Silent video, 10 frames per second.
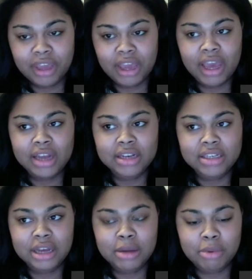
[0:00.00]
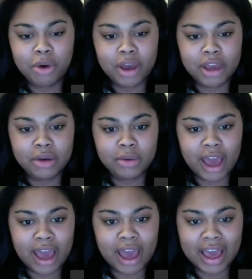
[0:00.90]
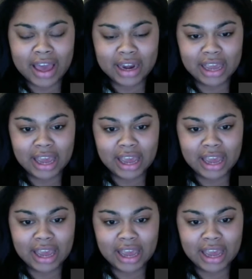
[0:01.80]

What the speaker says: and a boy who had